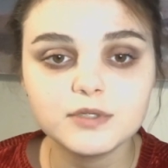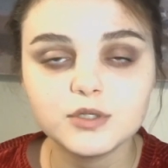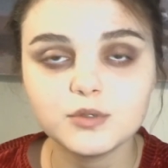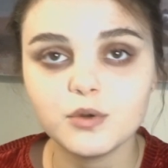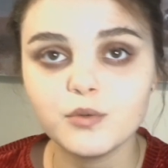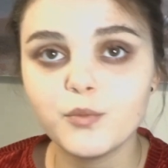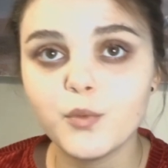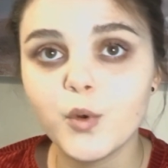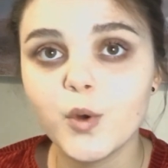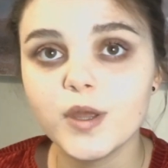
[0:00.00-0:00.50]
to
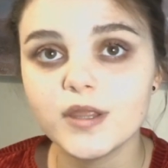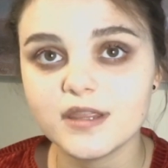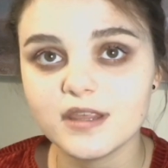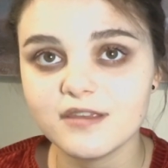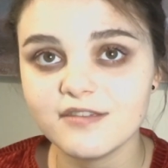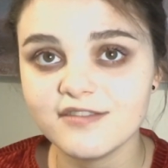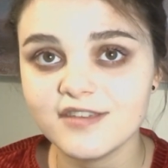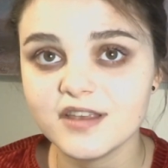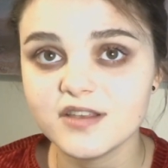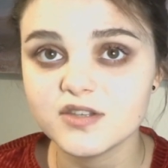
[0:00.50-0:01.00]
a point that
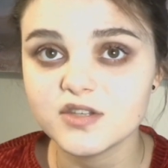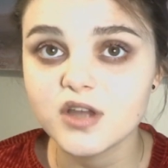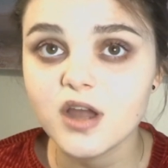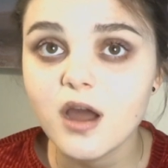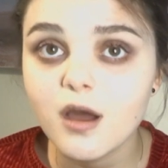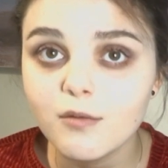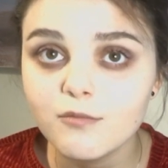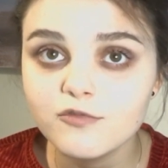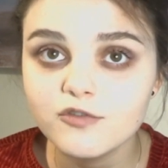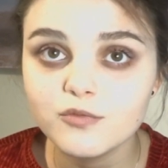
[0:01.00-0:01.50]
feels
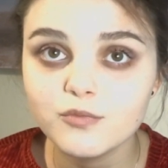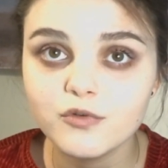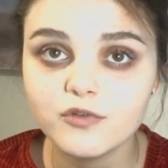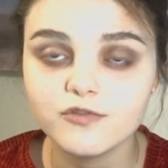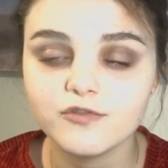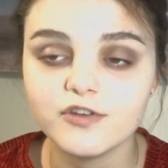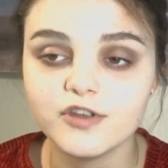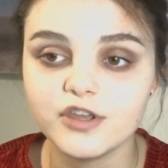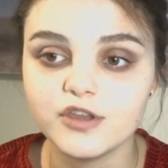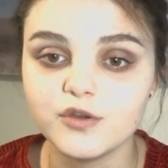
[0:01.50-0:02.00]
comfortable
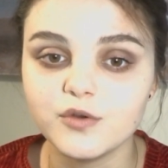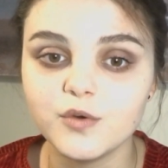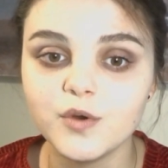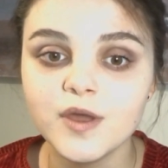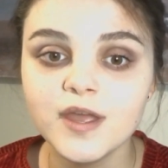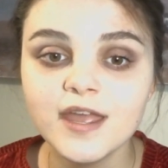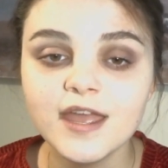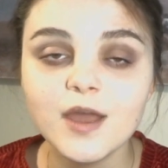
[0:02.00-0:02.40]
for you.